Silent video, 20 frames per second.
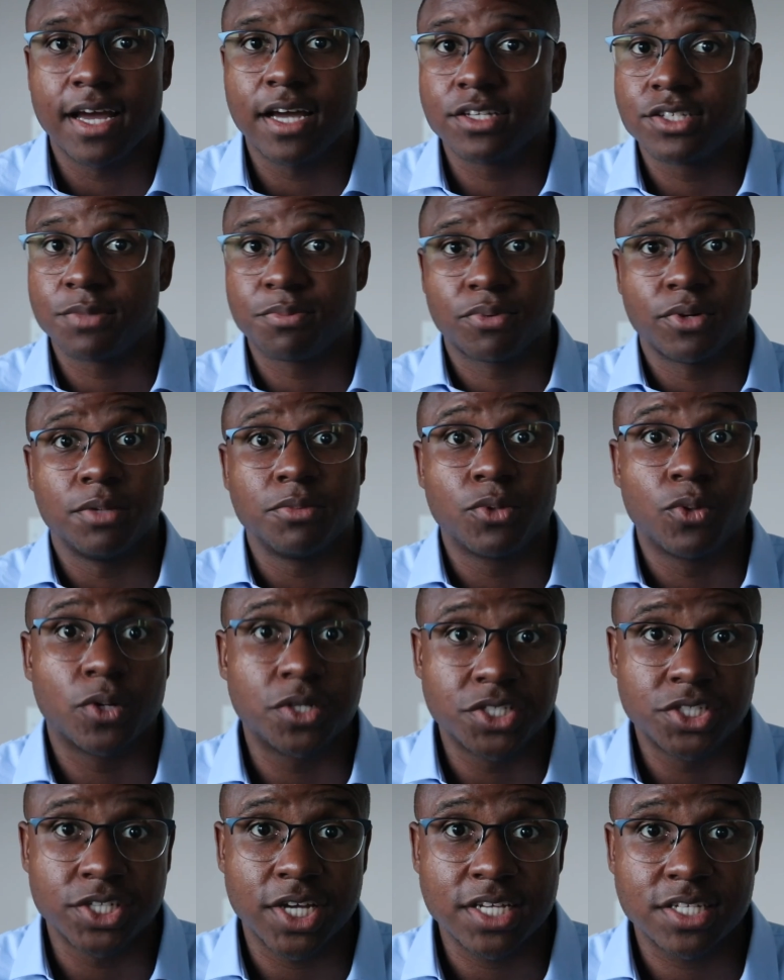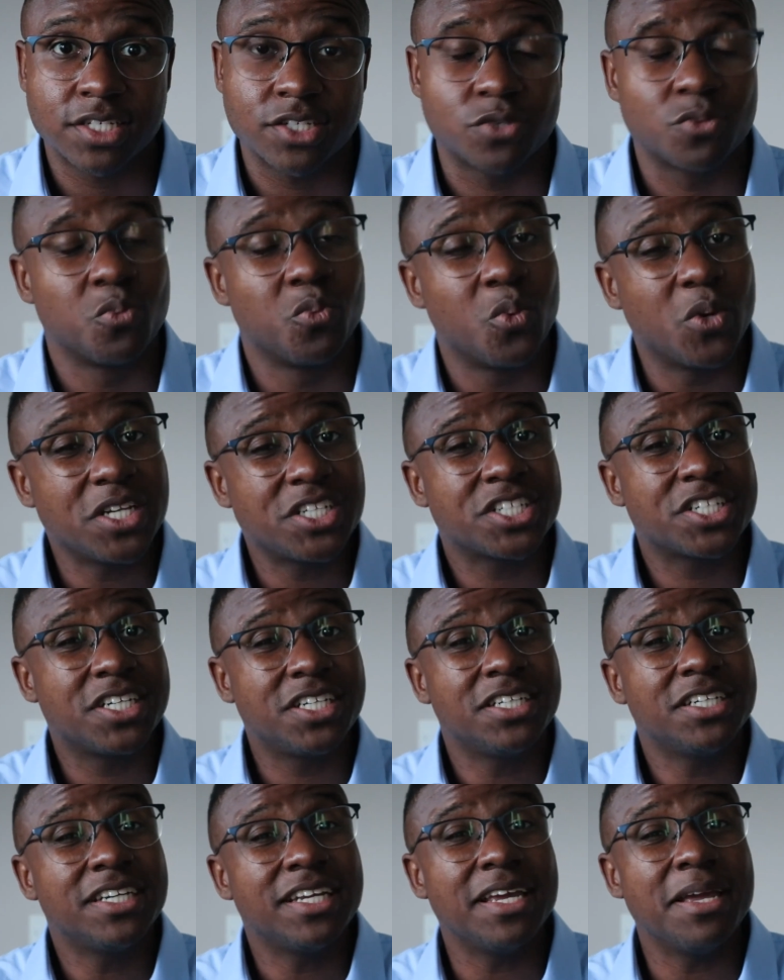Supreme Court justice, which
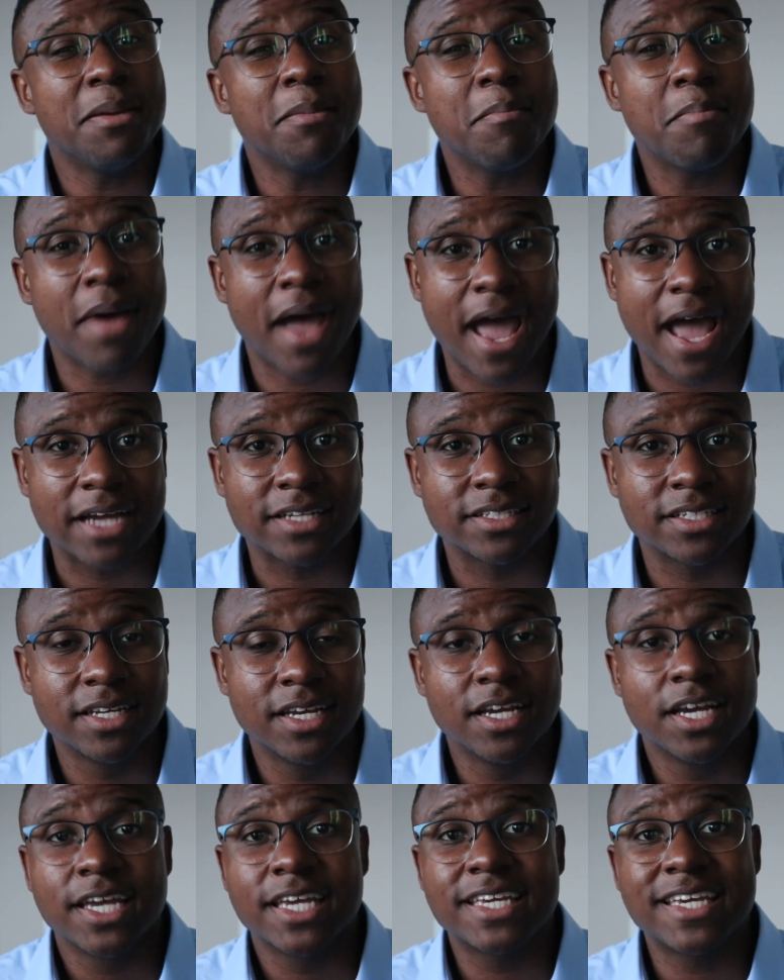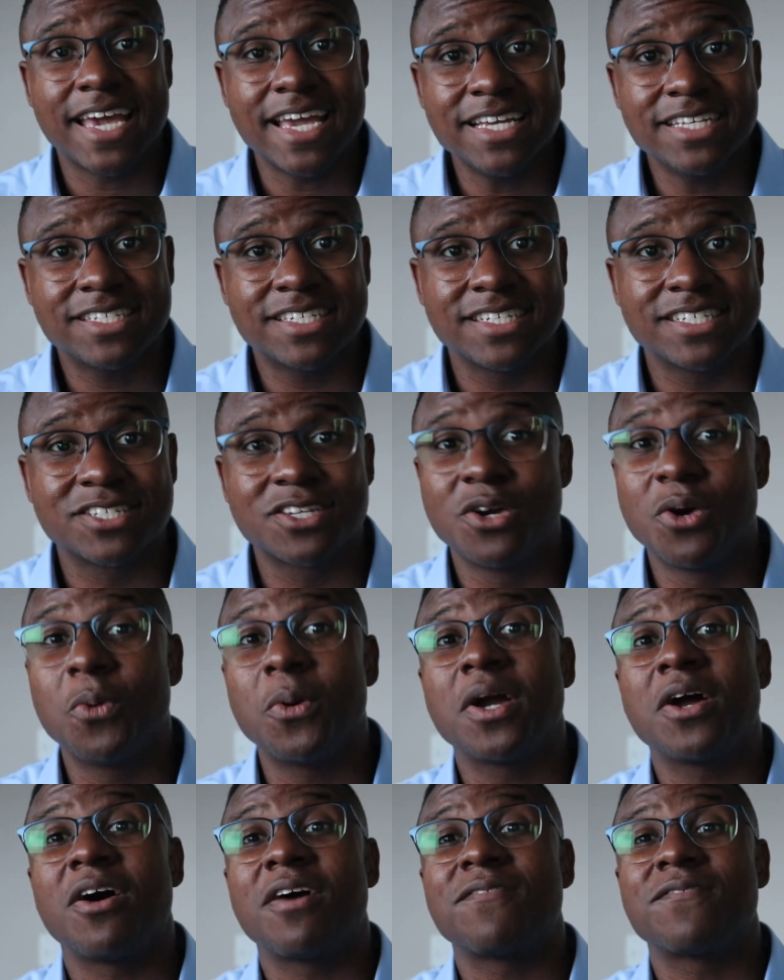could impact cases
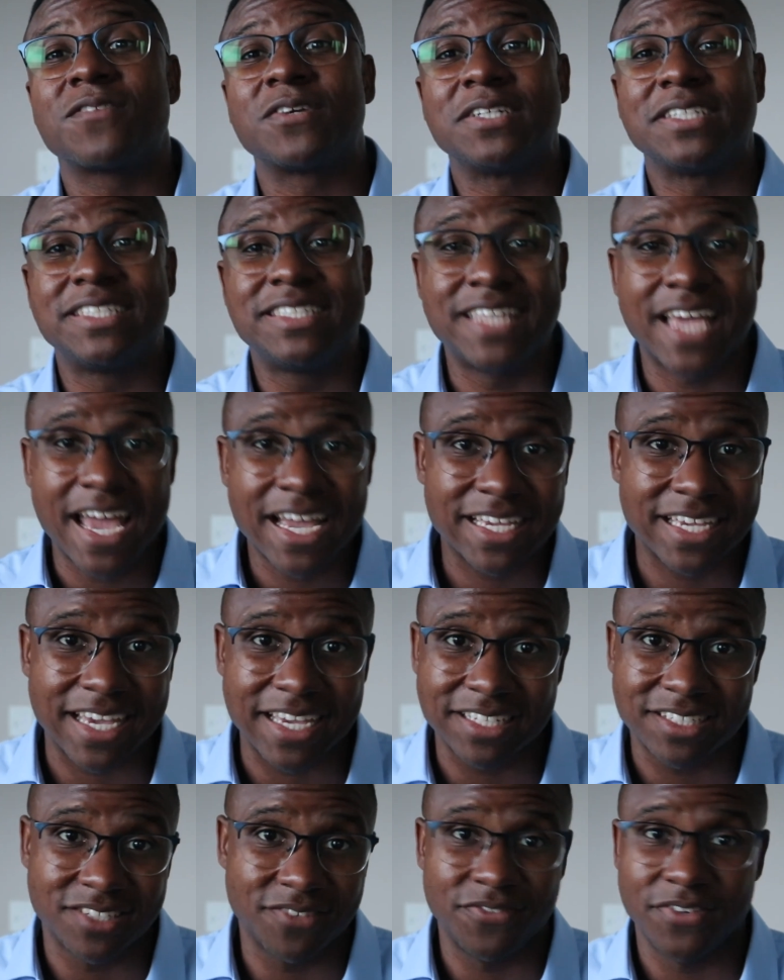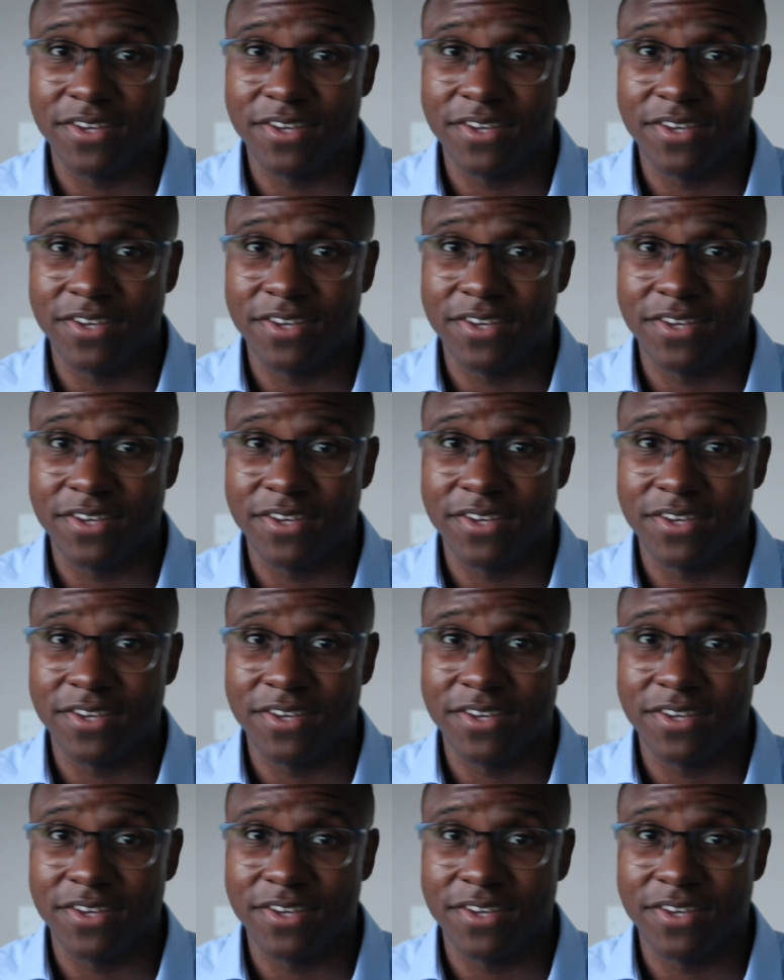going on for decades.